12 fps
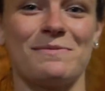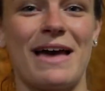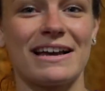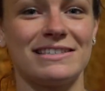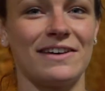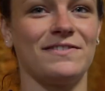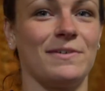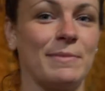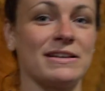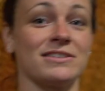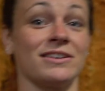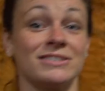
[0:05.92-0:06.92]
access for
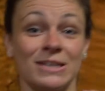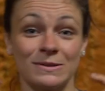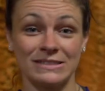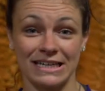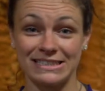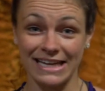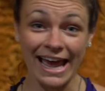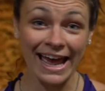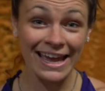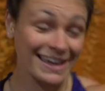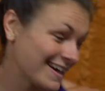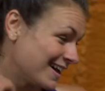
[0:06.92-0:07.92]
muscle ups. So
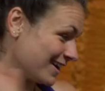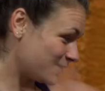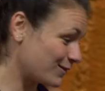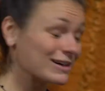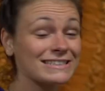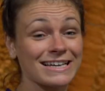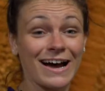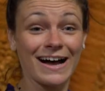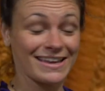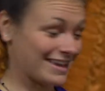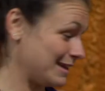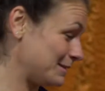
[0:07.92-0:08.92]
today, we're
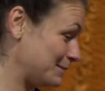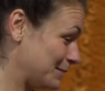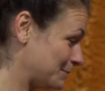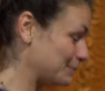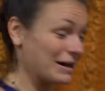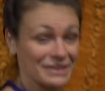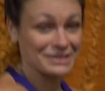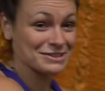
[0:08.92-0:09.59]
talking mother